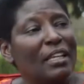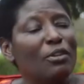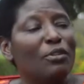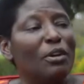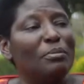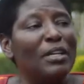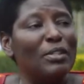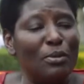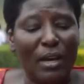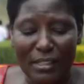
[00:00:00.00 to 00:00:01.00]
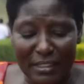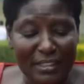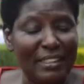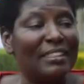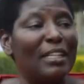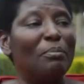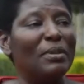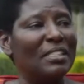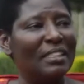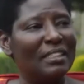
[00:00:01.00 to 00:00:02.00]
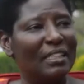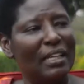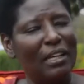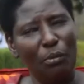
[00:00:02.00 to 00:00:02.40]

You know BSU has three chaplaincies.